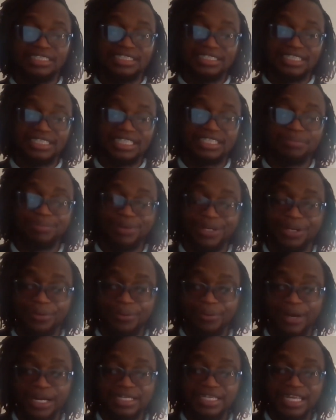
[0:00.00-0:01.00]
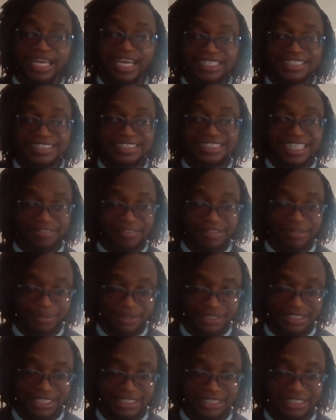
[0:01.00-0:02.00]

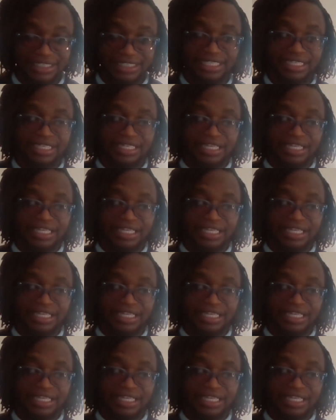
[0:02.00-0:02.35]
6.187%